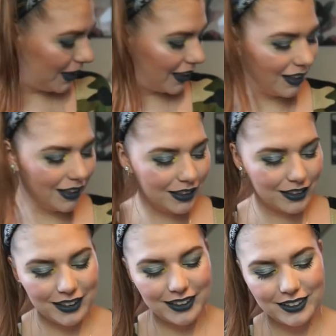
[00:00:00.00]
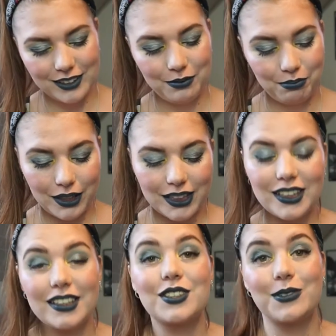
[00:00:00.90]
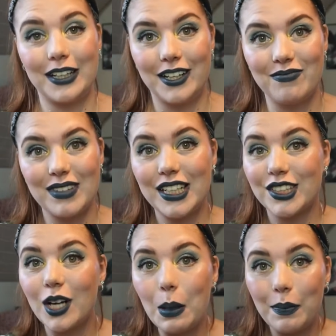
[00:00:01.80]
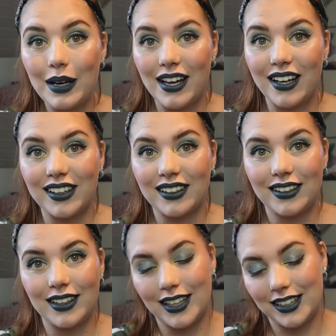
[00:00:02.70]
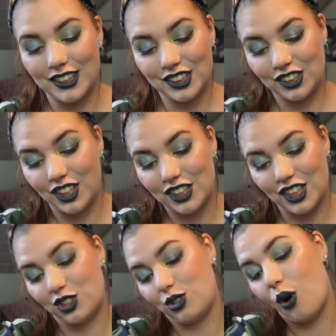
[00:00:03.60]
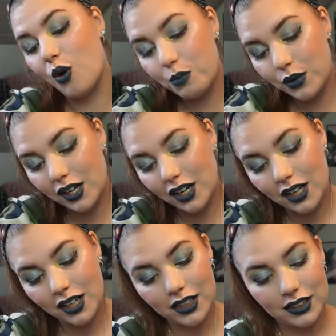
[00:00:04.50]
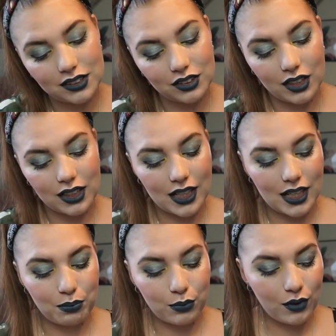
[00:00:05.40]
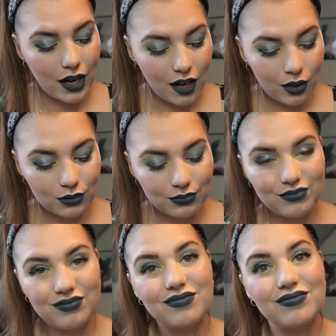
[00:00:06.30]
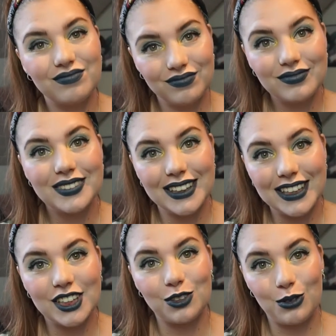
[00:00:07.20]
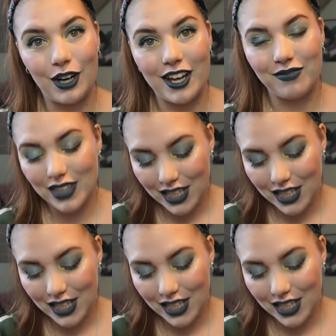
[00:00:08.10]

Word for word: my god but it is gray it's not black and it's not a taupe it's not a brown it's gray